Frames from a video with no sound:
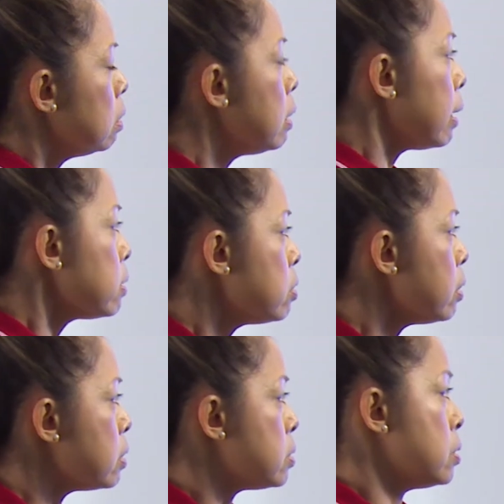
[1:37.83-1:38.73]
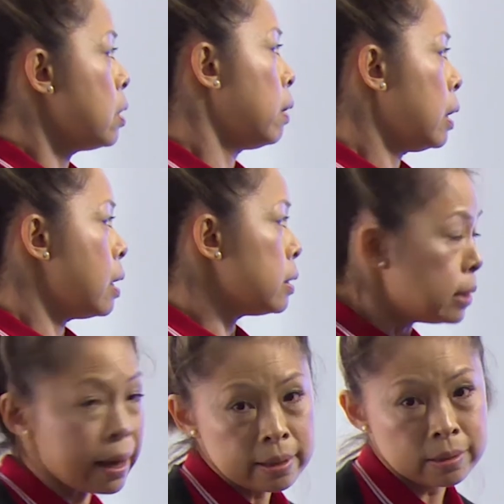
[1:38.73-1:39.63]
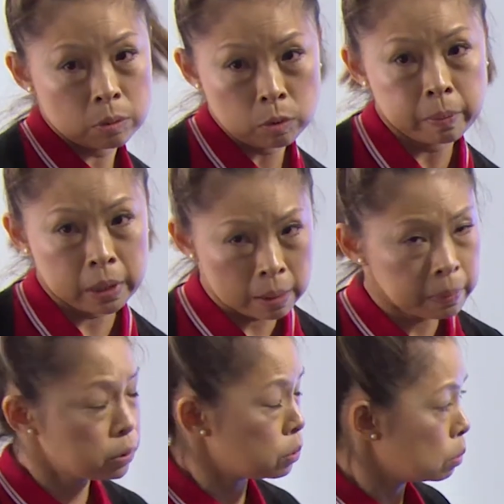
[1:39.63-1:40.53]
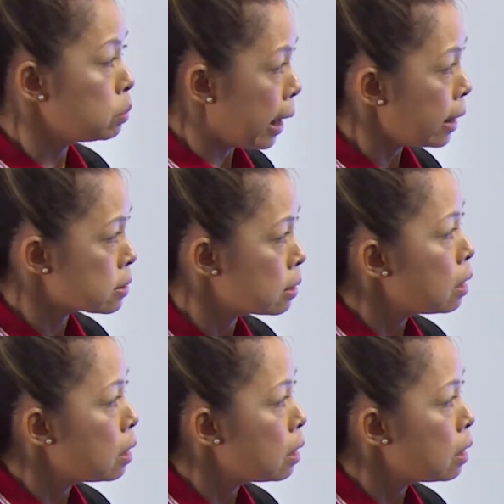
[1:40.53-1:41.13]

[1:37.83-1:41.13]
The answer is yes, it will be able to do that